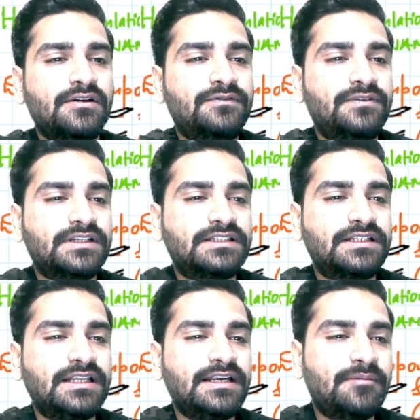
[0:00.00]

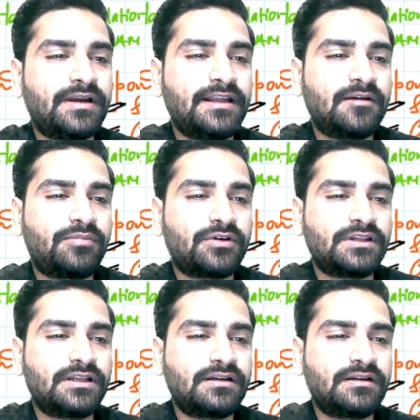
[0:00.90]
firstly depending
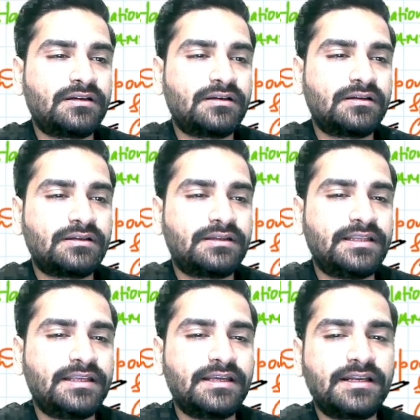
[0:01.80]
upon the
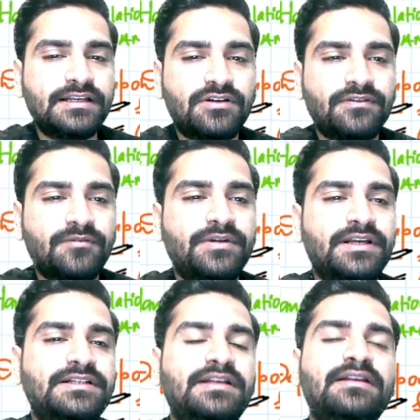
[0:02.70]
theories of
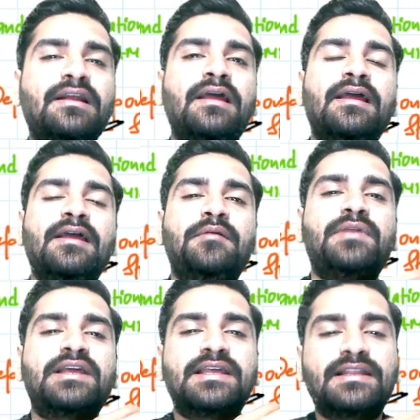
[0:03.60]
impression
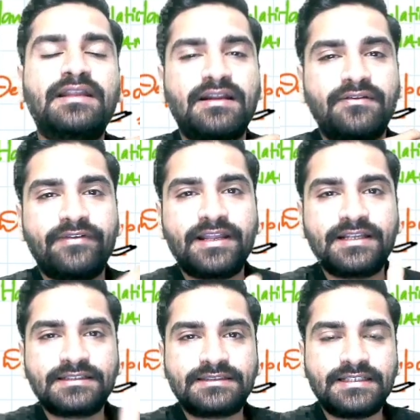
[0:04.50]
making, there are
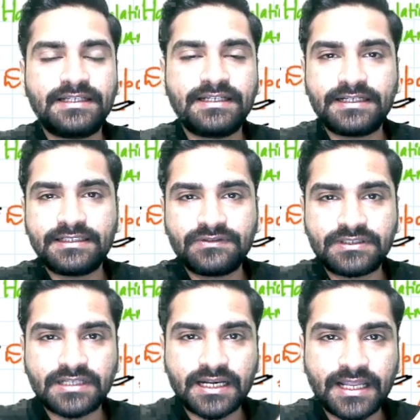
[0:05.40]
various theories
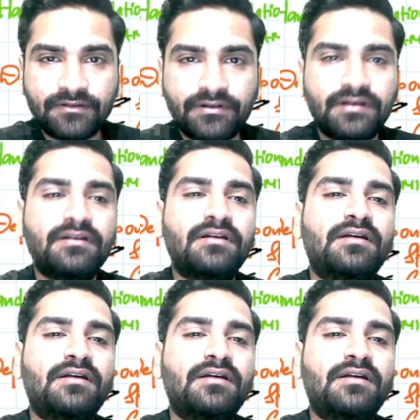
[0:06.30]
which are given